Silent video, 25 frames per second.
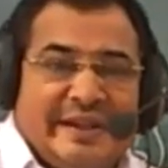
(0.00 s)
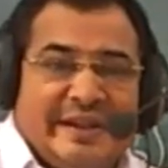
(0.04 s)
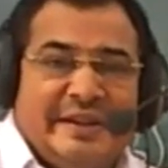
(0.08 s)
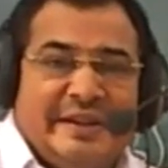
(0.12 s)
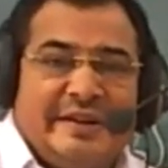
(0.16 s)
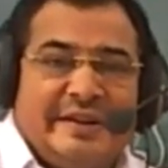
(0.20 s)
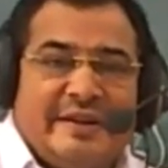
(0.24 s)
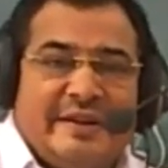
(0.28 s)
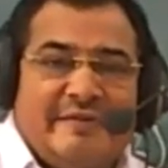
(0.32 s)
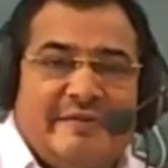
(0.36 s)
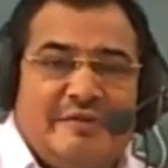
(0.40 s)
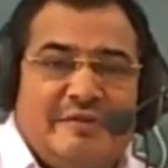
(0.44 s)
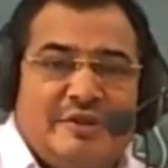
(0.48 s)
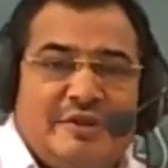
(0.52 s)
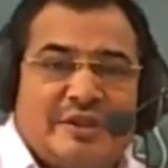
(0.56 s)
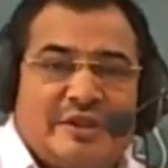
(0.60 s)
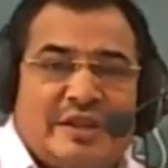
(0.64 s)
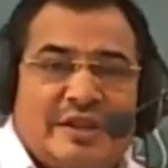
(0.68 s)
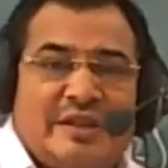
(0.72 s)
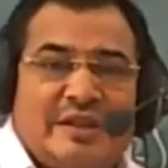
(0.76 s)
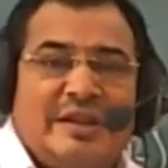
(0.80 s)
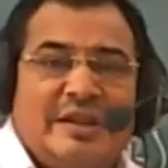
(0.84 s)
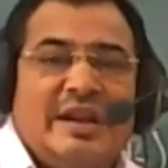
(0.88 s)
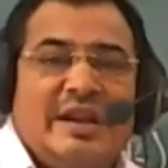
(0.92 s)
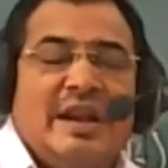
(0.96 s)

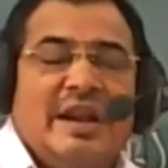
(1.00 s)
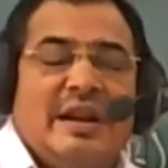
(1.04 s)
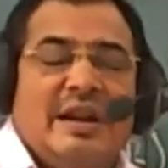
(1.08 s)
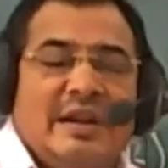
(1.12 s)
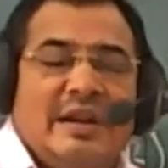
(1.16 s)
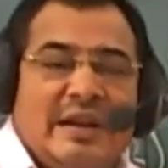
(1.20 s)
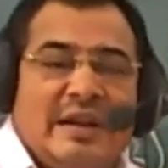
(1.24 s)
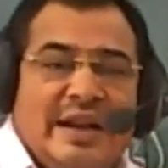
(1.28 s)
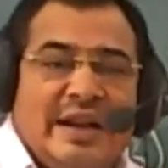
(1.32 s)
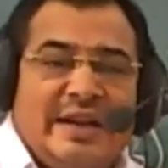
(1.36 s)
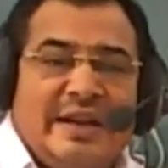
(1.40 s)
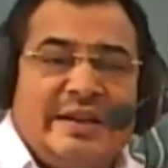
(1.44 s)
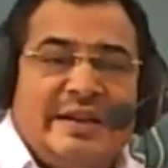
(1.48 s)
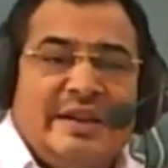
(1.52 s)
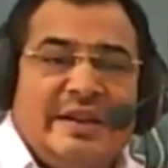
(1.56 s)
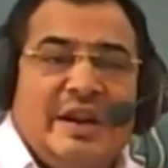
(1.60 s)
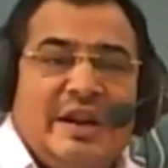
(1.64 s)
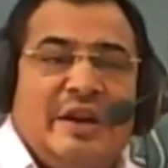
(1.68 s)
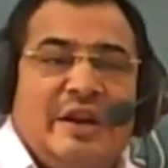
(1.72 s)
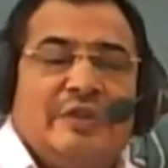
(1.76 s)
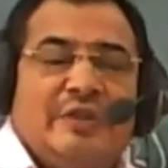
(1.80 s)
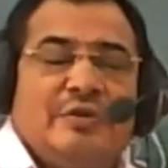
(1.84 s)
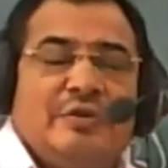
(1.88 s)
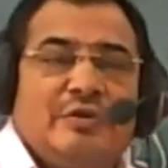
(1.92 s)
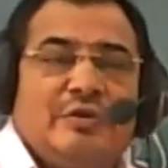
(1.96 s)
revolution led
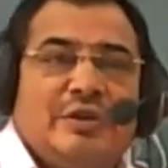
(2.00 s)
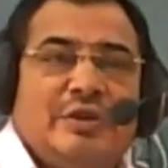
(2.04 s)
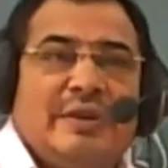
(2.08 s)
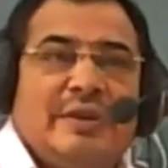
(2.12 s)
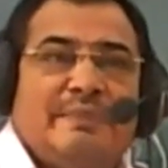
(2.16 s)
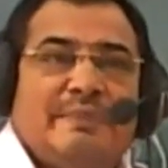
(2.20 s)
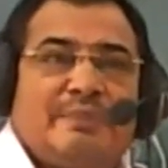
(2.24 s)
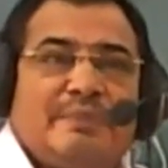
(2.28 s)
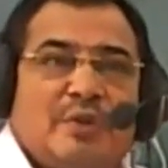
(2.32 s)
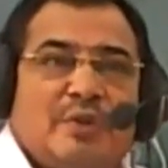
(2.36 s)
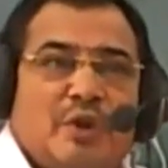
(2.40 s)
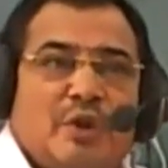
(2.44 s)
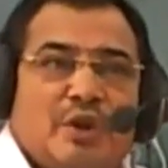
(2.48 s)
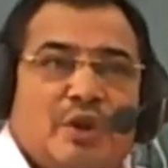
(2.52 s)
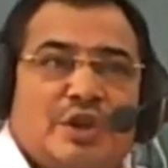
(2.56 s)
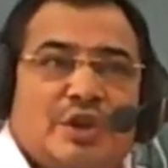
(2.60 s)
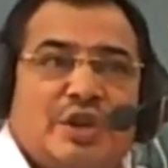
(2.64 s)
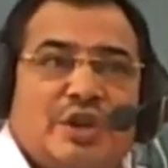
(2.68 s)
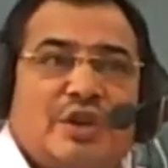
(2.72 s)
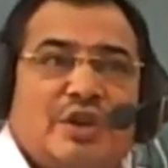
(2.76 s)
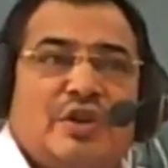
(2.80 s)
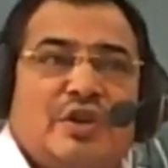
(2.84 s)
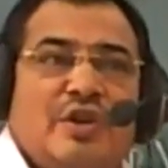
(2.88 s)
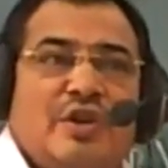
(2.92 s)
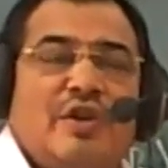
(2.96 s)
to the
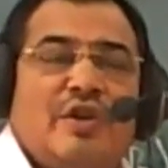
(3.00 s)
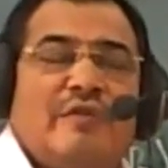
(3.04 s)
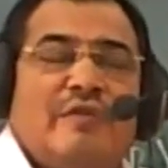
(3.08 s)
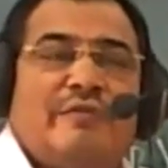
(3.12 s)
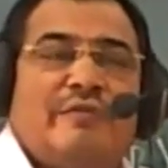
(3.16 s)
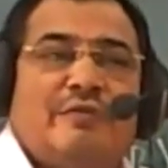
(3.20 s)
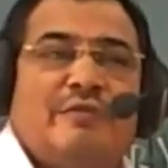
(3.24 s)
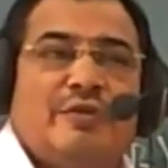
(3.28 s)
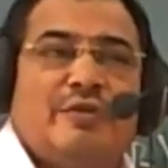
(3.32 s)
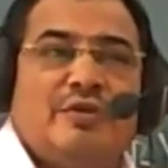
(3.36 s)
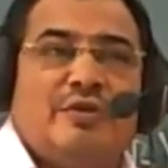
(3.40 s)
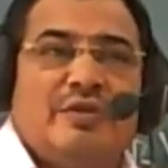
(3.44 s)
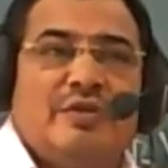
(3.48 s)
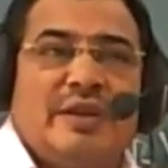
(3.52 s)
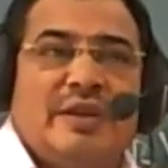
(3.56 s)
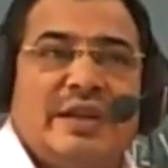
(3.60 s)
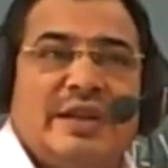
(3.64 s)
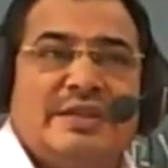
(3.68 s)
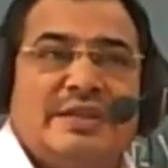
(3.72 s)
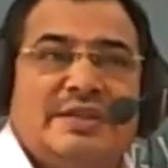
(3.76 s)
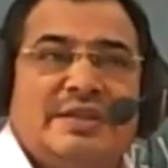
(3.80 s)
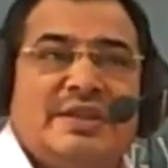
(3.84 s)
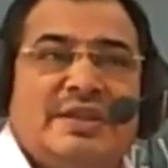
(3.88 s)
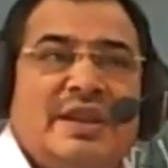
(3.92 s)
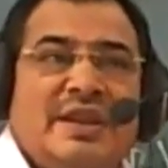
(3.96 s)
production of food
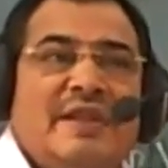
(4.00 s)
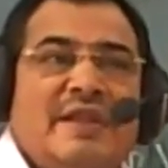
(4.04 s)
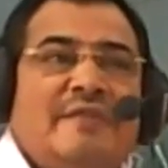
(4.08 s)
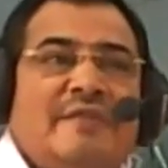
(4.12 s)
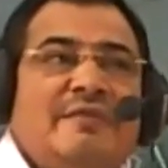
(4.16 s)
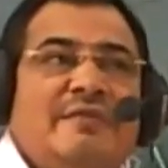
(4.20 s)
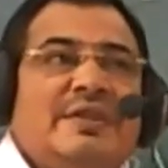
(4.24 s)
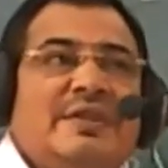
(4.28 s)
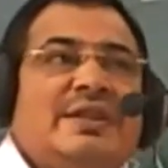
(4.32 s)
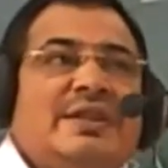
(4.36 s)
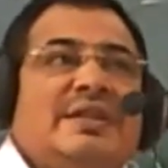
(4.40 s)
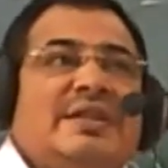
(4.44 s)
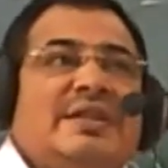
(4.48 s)
grains with